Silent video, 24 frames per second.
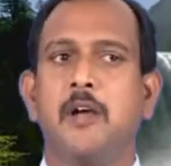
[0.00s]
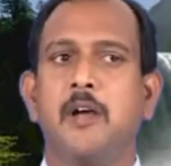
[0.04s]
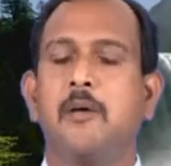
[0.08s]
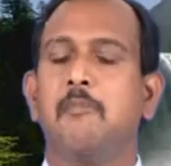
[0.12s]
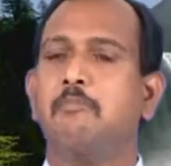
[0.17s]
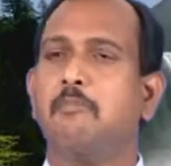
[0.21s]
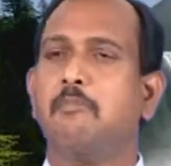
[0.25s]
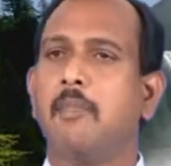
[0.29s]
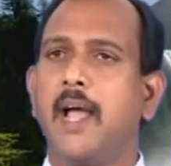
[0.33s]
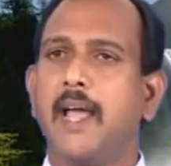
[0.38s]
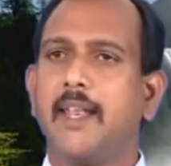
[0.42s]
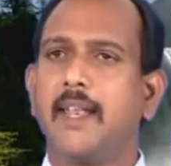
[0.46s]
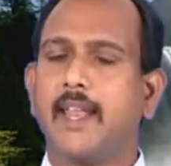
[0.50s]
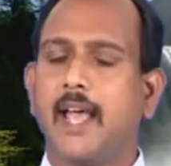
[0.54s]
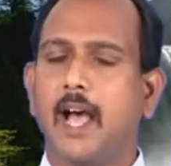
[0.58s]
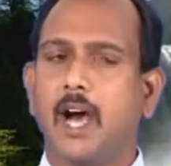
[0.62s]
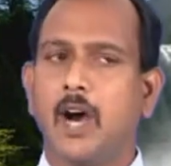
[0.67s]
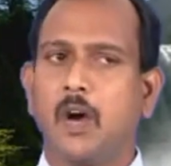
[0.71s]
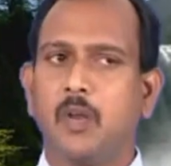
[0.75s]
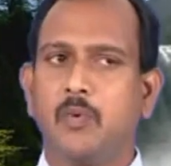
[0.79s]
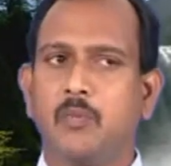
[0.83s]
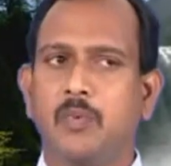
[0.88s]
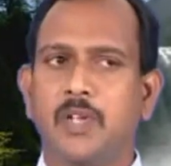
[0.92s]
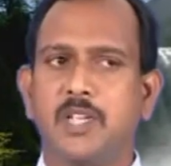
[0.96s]
Man
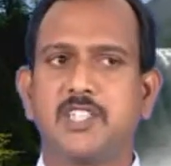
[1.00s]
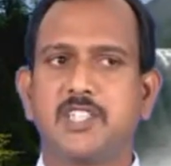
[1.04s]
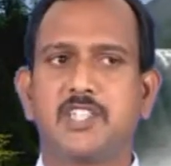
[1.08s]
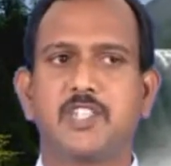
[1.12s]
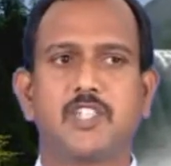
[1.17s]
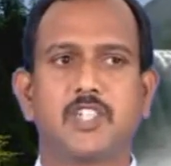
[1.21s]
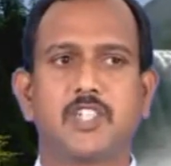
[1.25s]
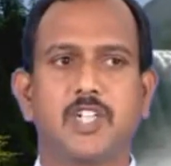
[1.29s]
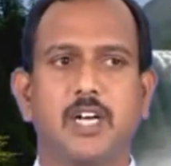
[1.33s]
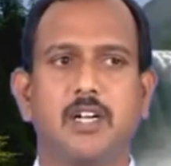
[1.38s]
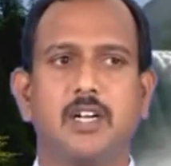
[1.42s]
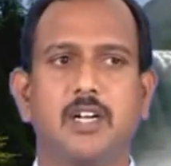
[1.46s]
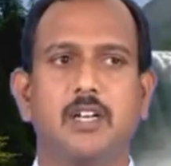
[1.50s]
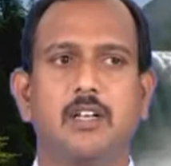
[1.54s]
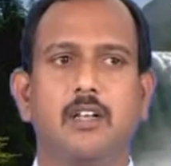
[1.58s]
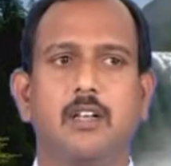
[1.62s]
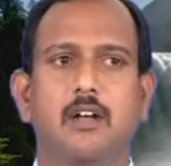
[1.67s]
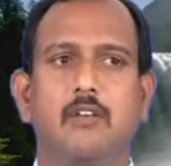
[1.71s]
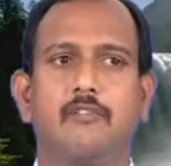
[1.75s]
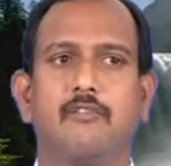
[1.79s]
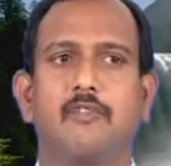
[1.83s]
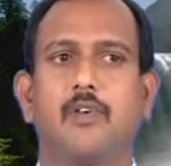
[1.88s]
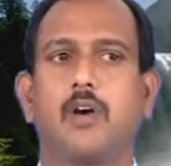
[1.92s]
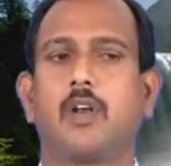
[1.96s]
always struggle
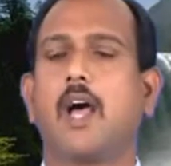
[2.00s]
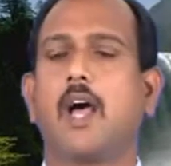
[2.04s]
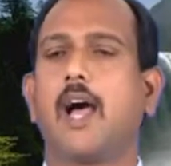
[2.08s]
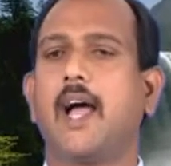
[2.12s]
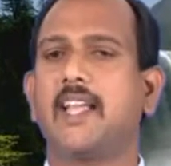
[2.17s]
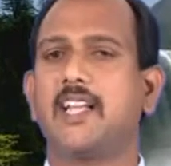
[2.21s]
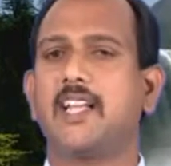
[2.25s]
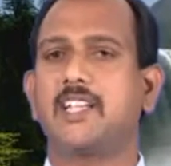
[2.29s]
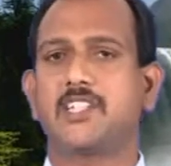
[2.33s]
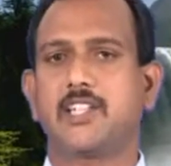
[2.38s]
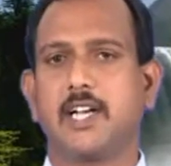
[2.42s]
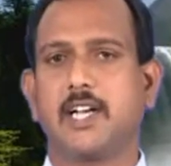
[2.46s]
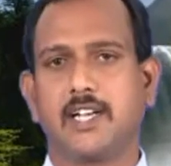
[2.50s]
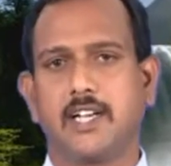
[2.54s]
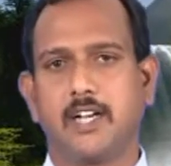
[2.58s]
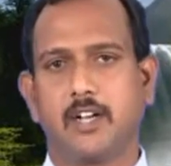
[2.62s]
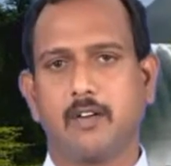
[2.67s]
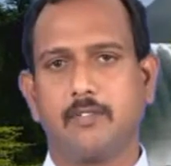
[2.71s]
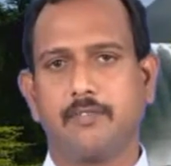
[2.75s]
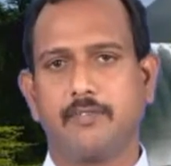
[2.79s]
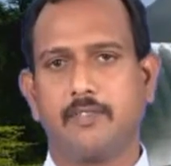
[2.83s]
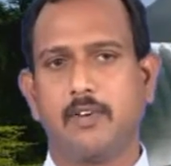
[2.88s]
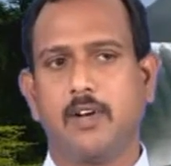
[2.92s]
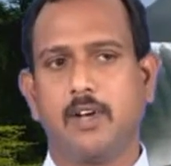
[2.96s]
for higher standard
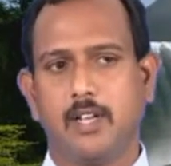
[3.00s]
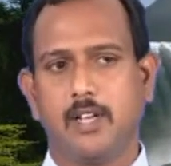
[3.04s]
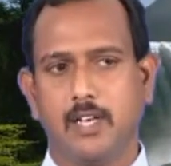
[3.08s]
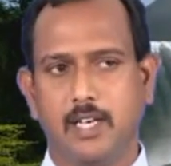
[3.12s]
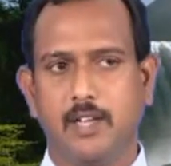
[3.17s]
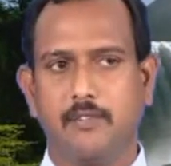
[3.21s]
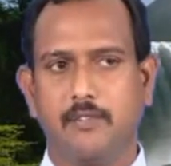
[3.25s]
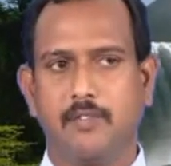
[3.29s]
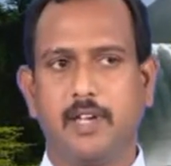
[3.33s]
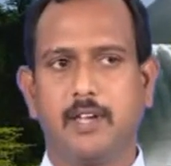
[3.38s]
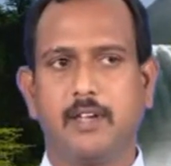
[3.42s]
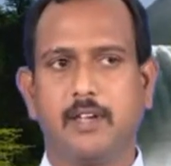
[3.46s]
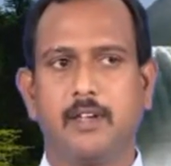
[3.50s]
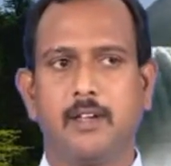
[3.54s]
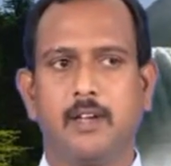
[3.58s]
of living.